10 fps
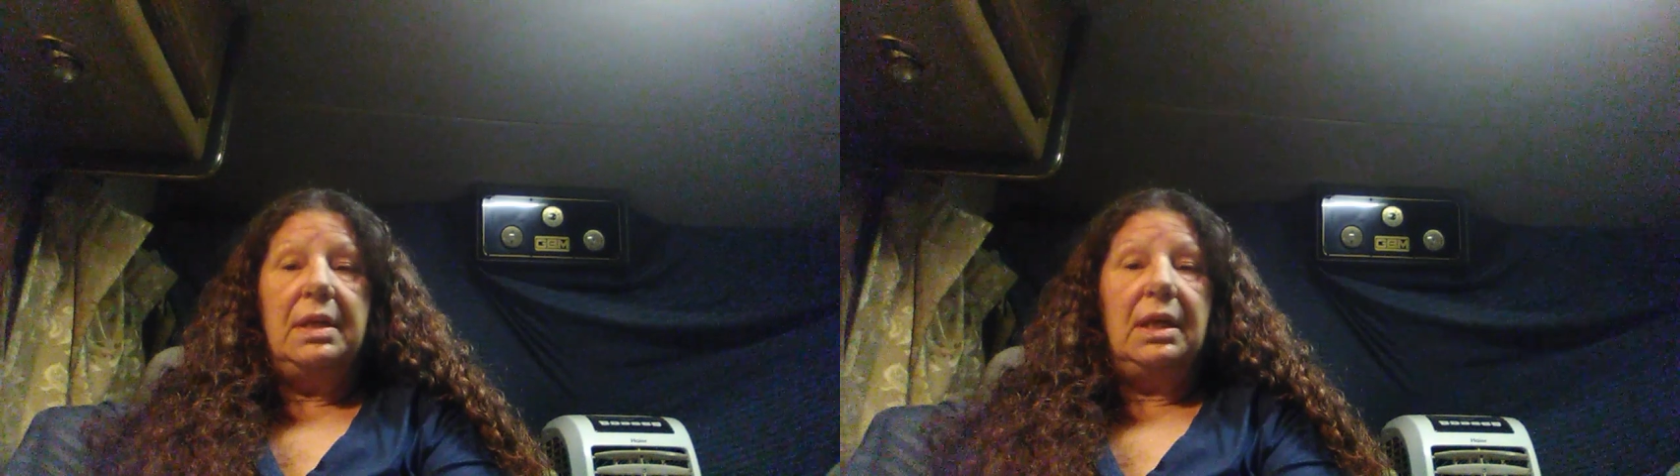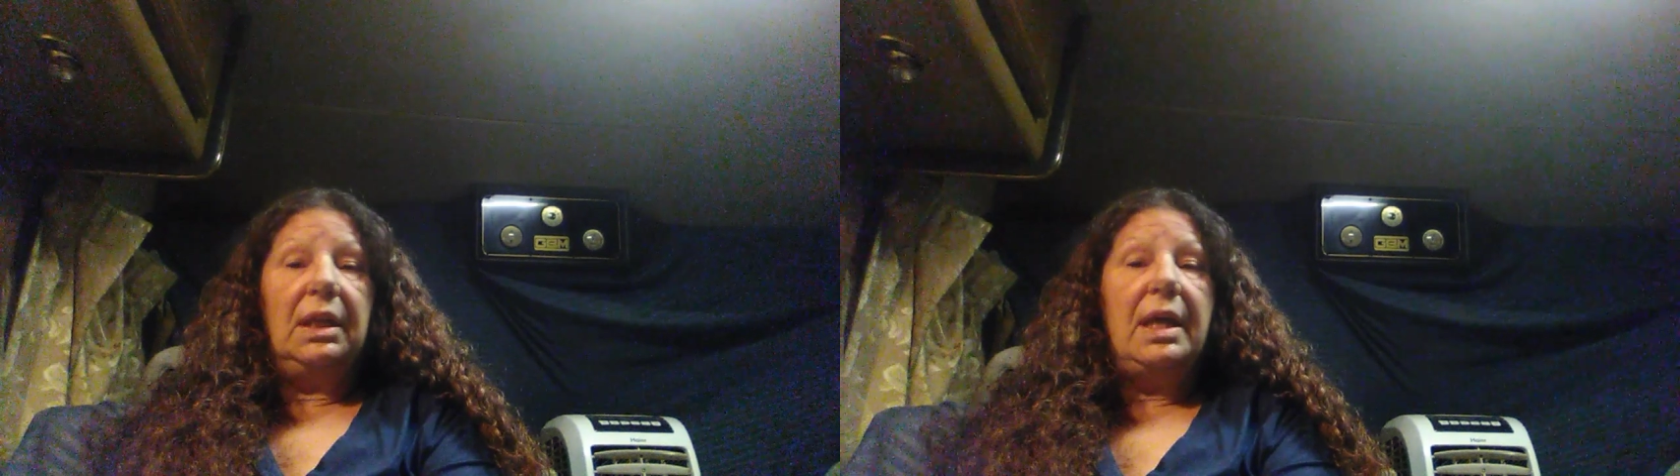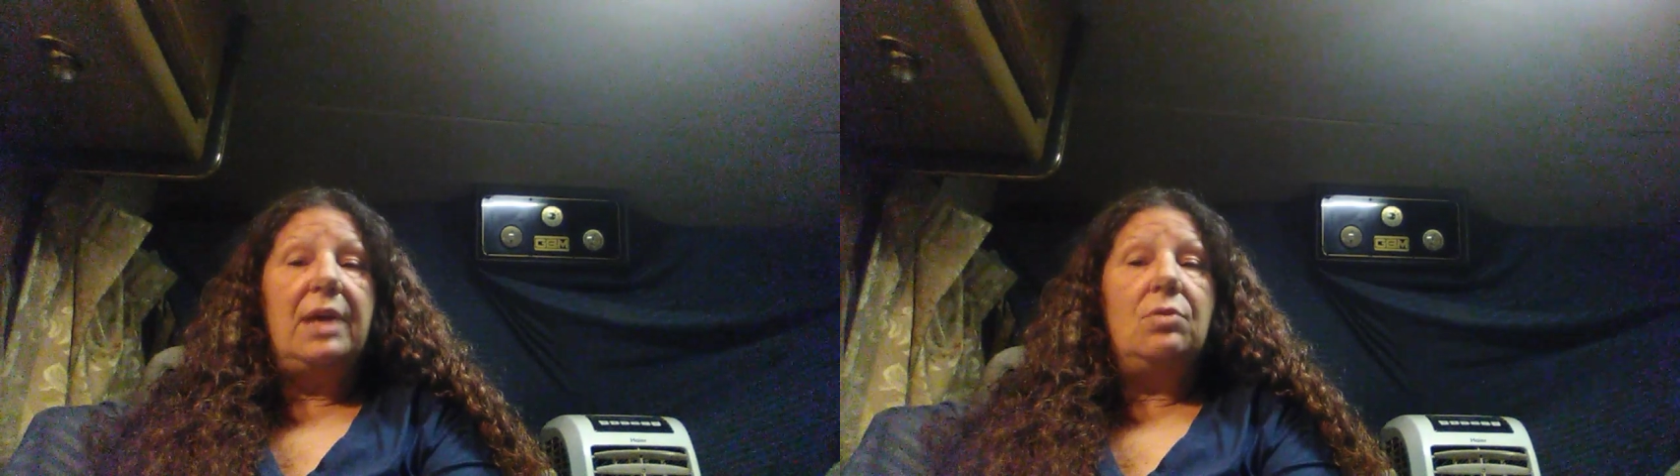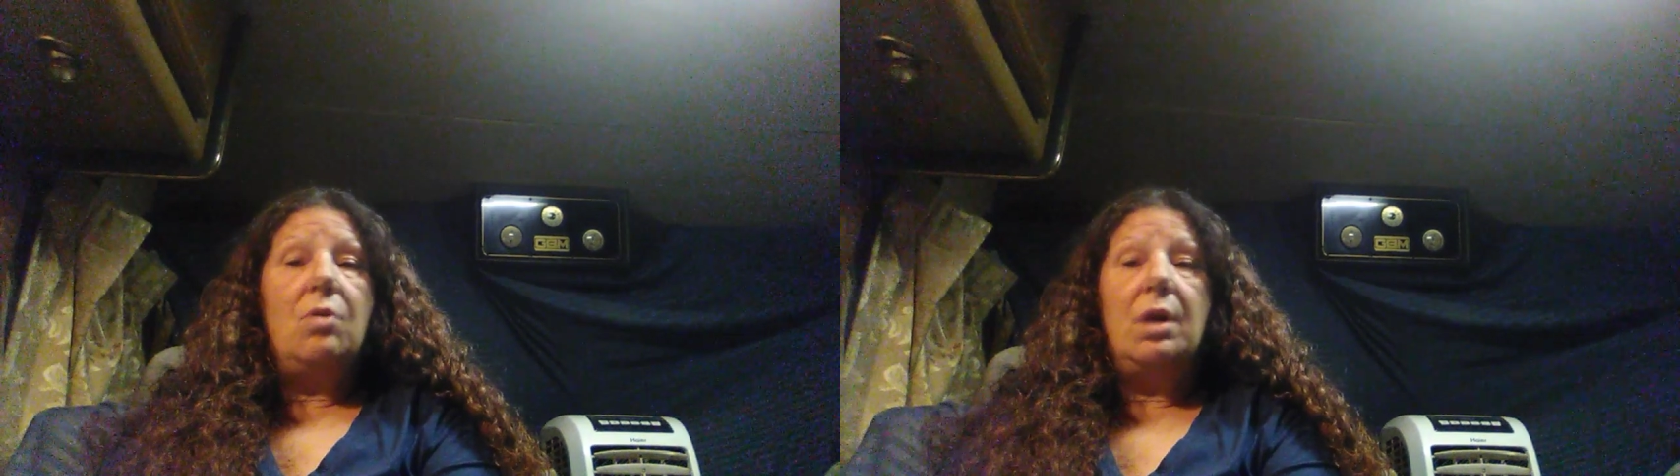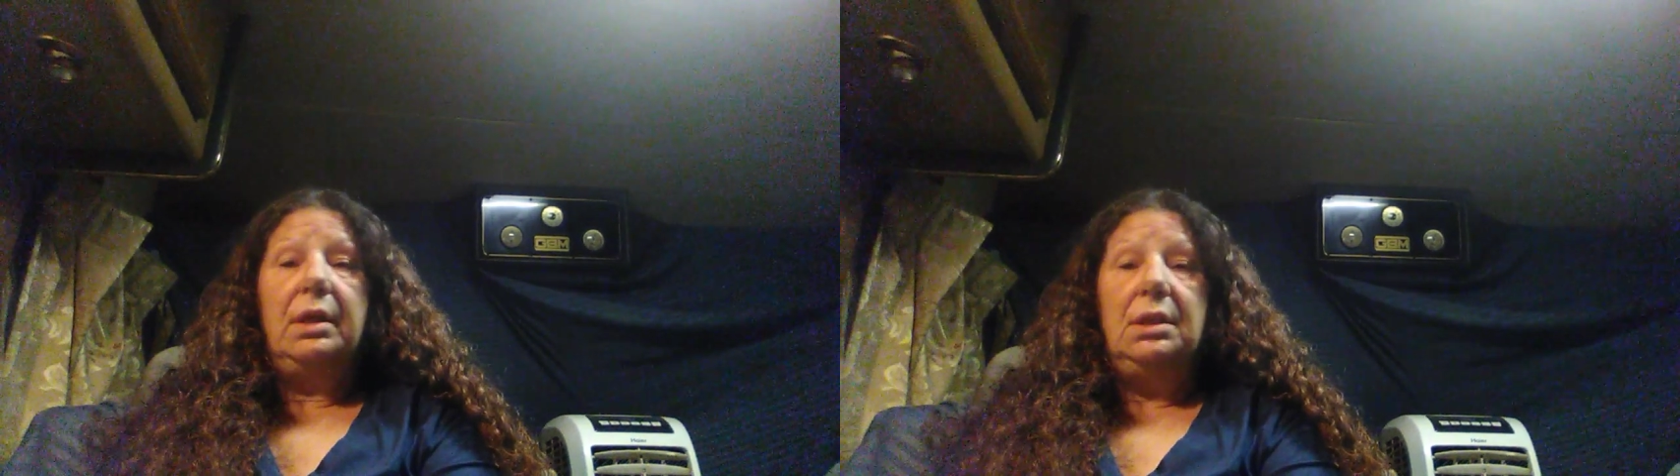then later
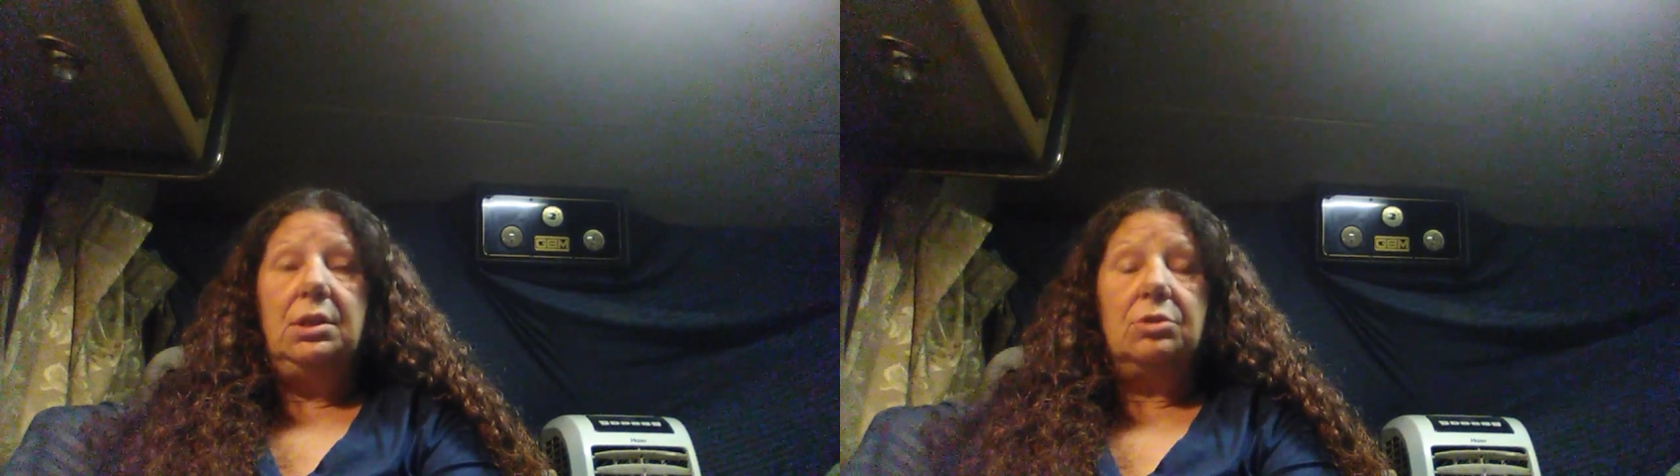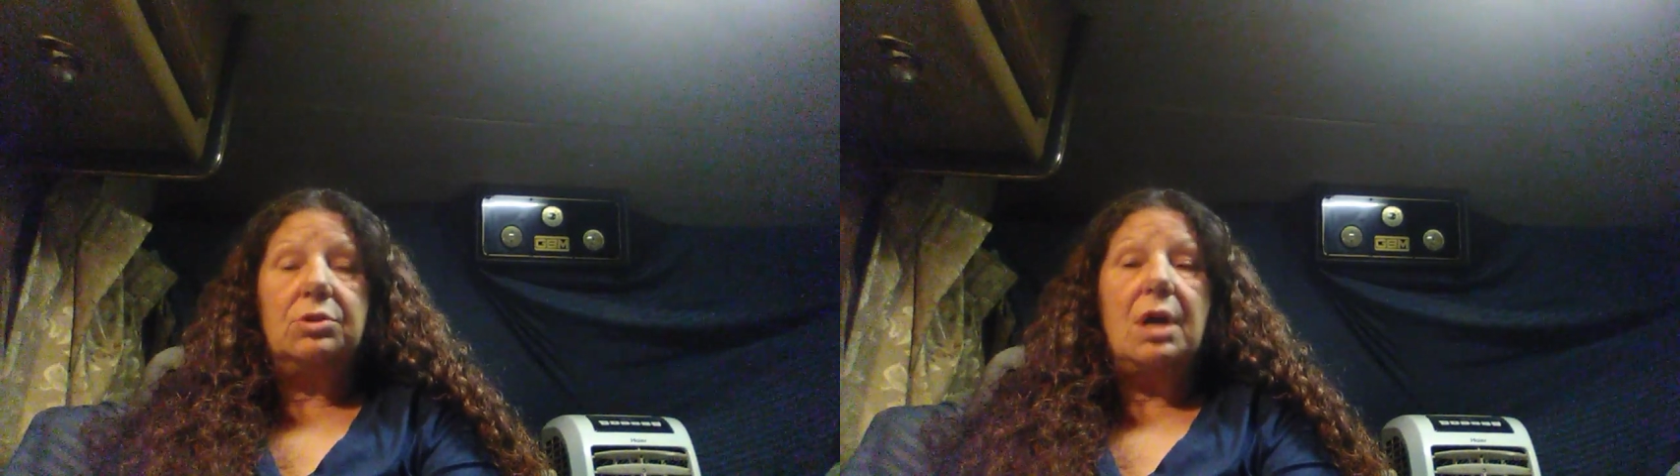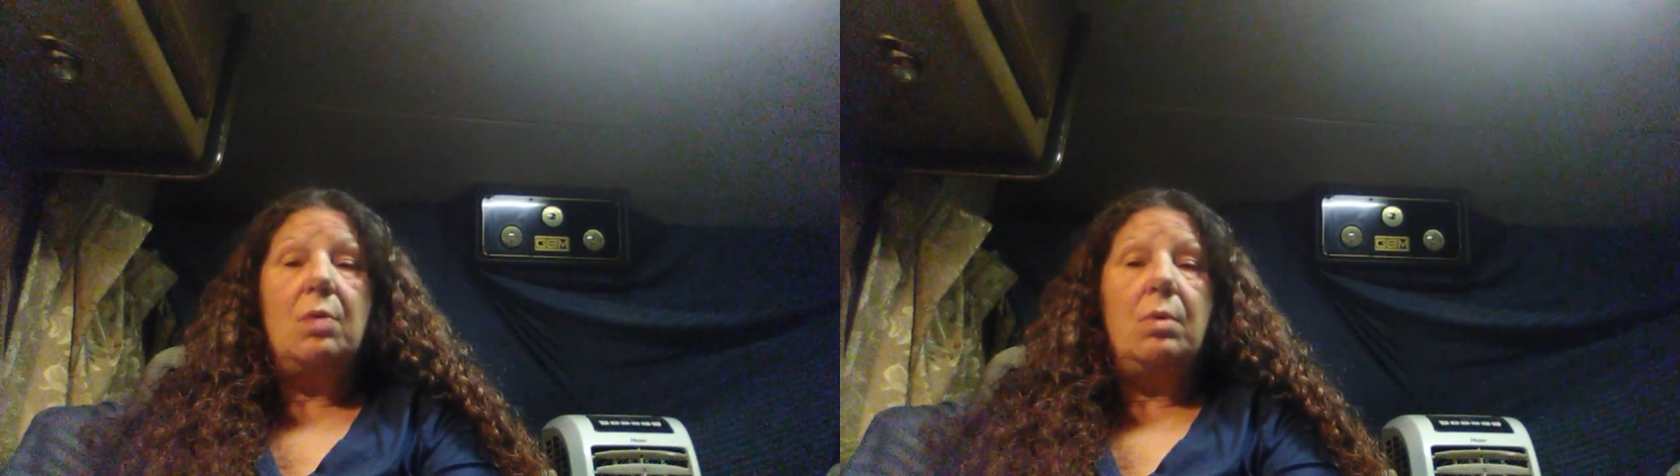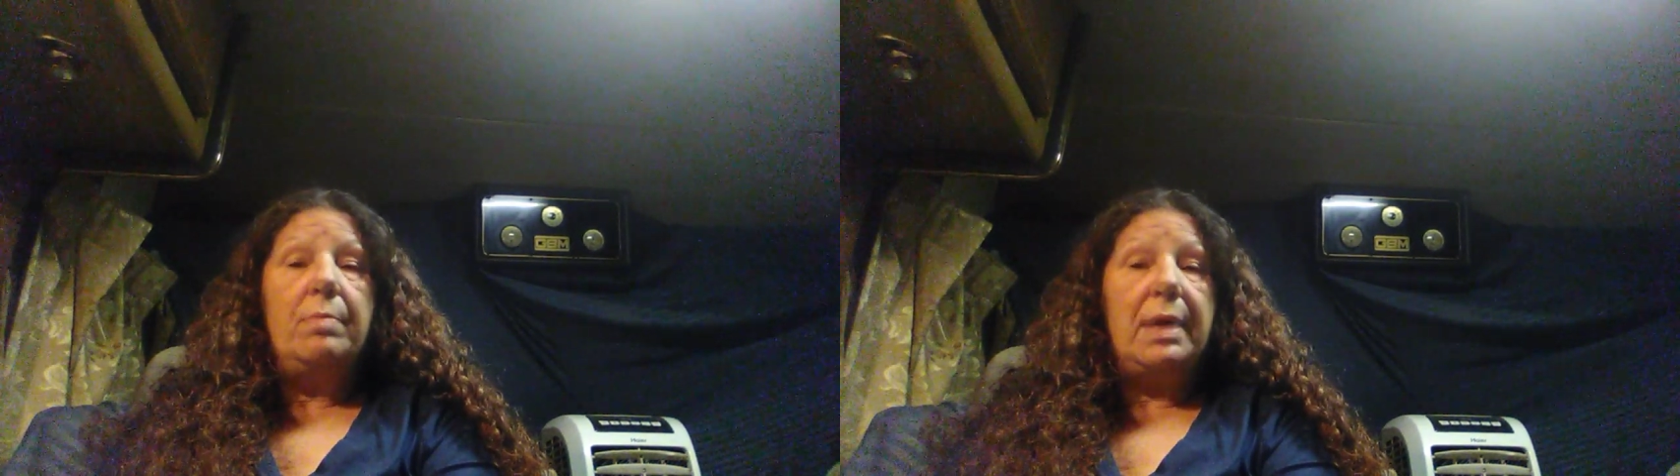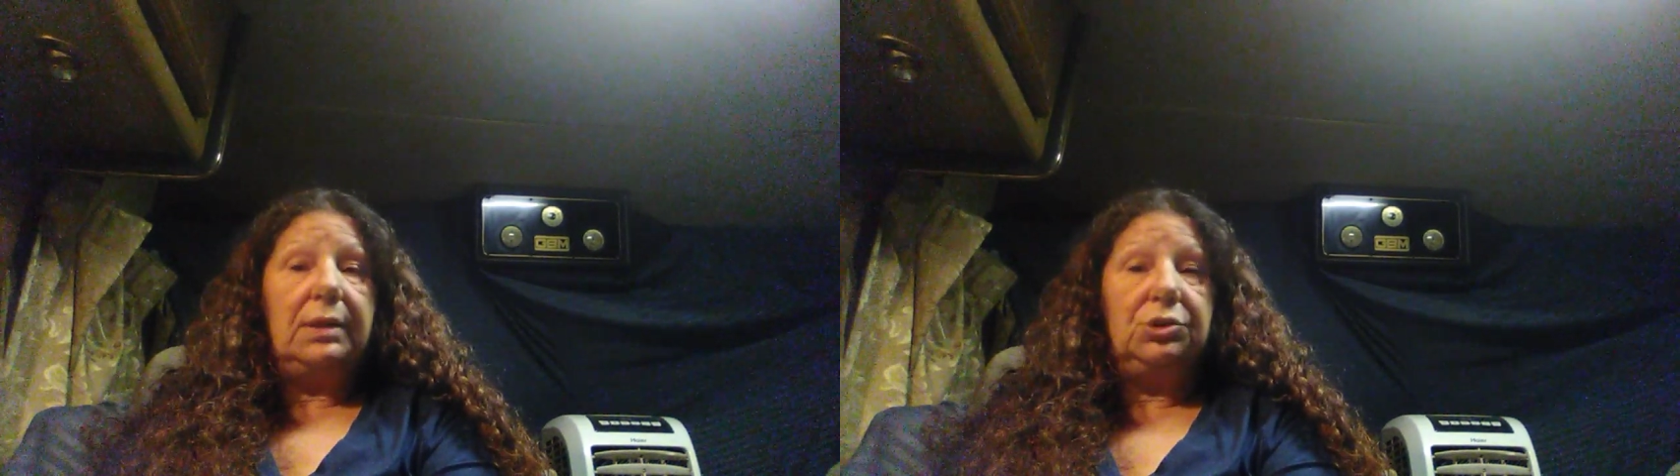on in years, I went
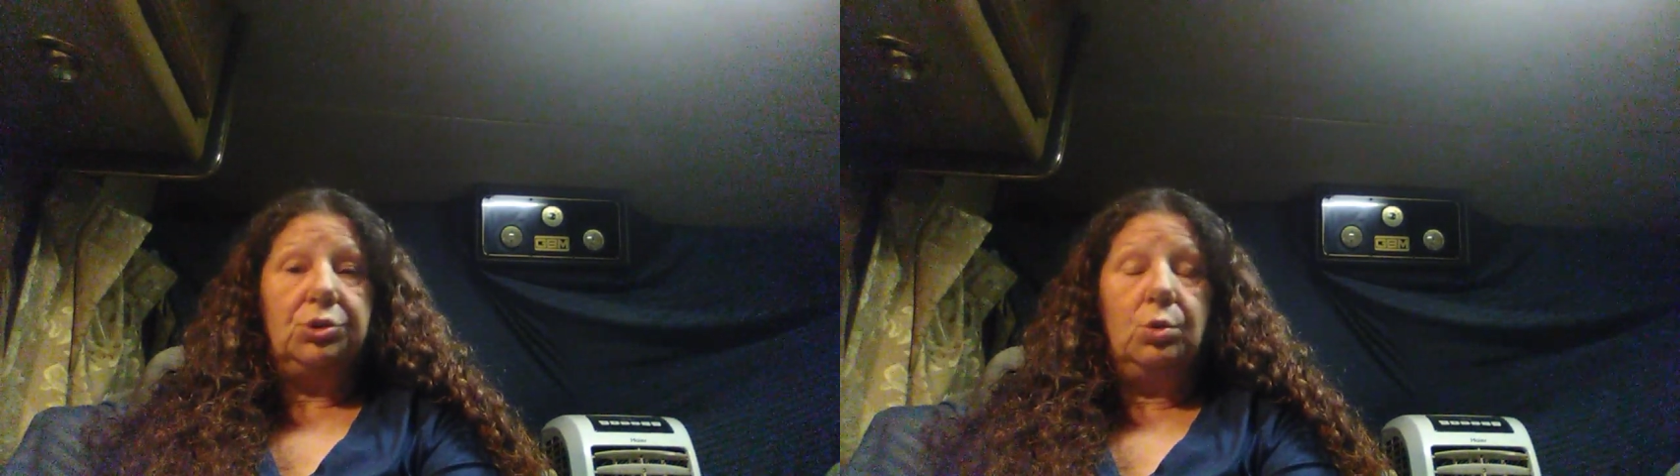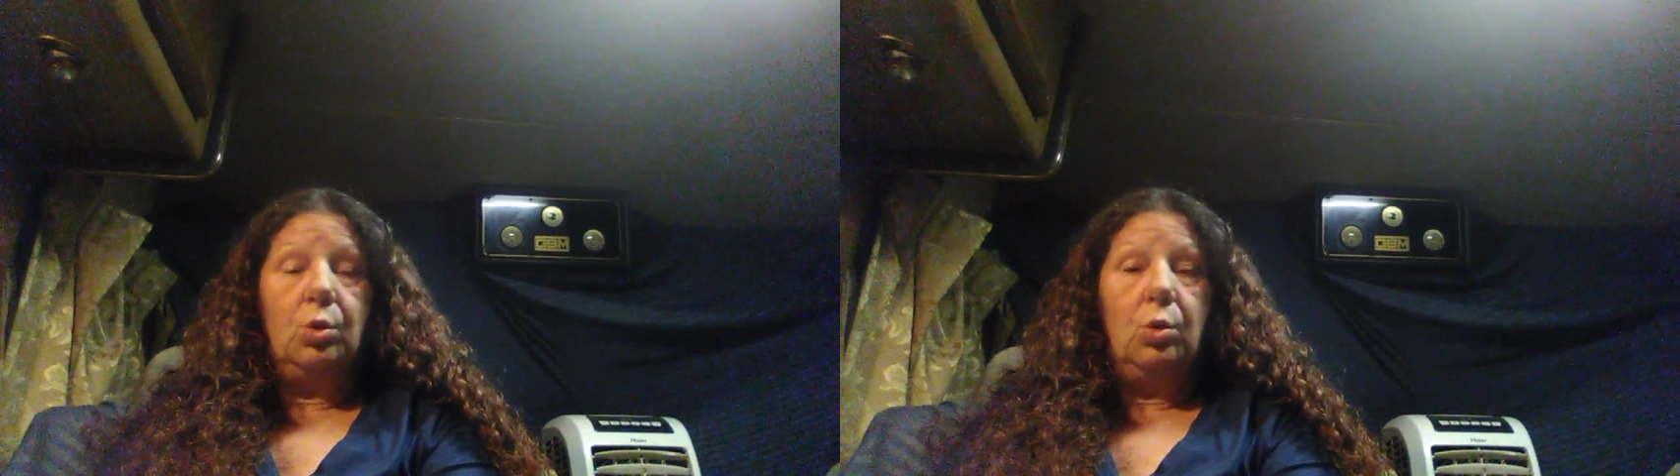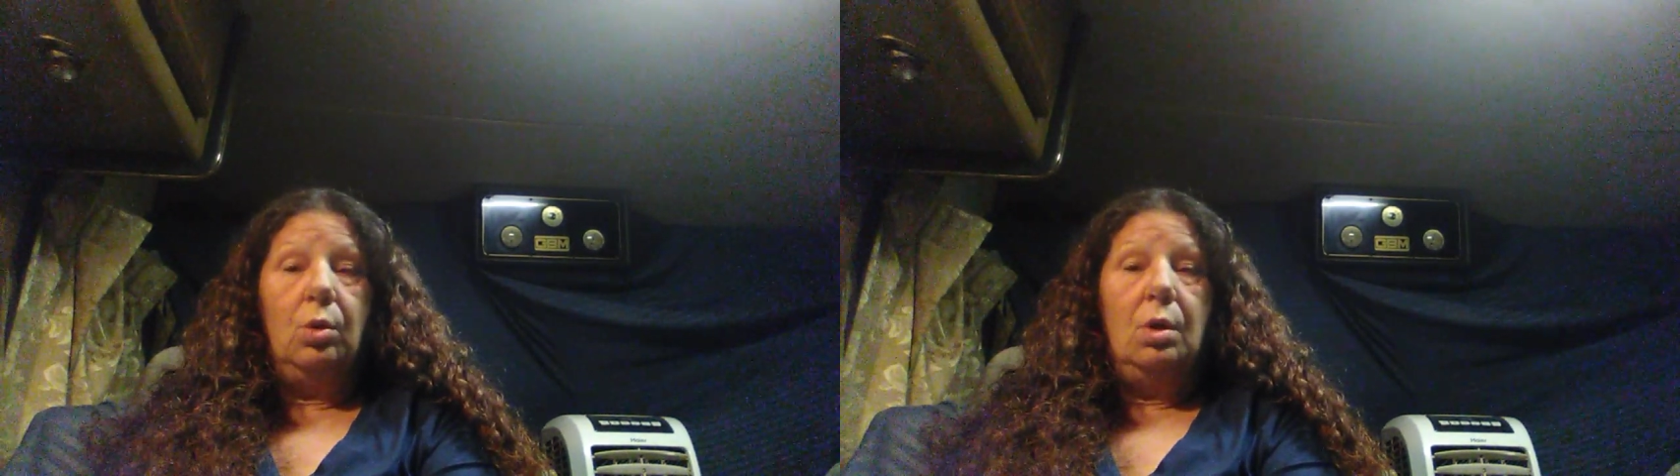back to school